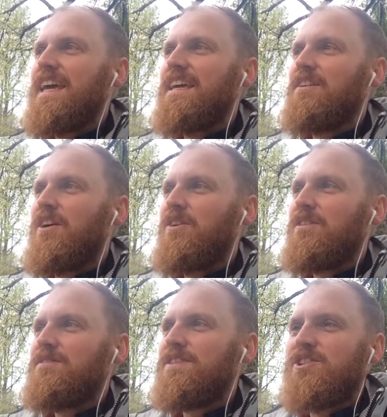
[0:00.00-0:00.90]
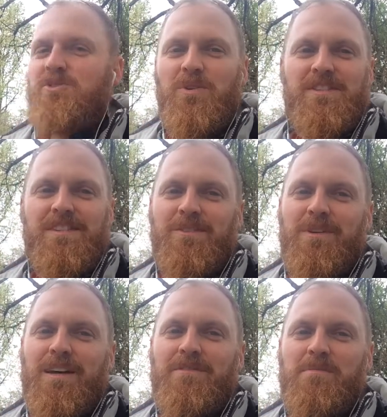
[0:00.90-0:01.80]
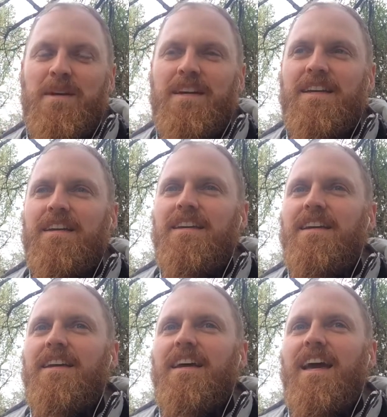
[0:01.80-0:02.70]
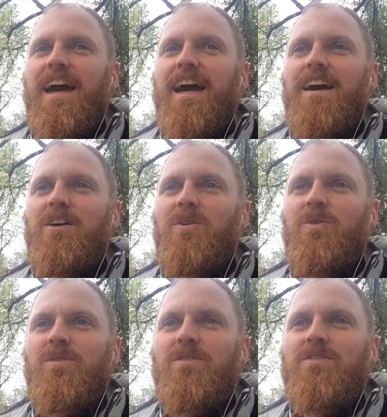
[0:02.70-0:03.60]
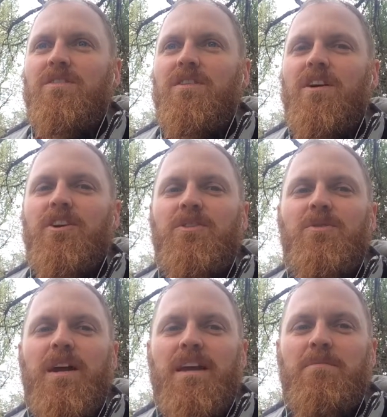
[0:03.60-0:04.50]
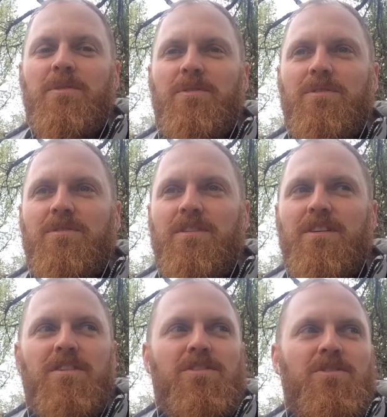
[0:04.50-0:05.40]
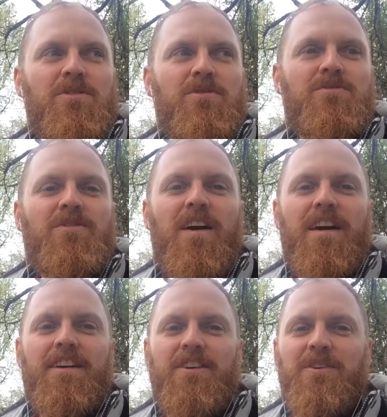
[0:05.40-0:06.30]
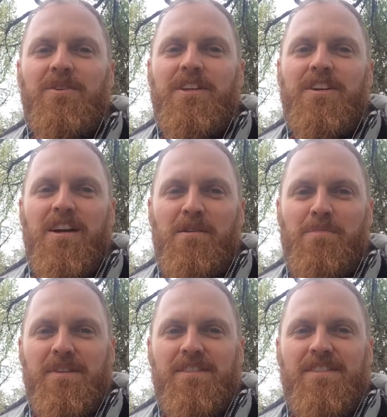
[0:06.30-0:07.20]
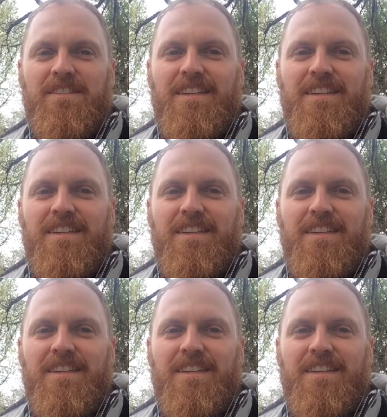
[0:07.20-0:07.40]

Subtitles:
In all of these choices that we have to make, how are you able to find your own inner compass?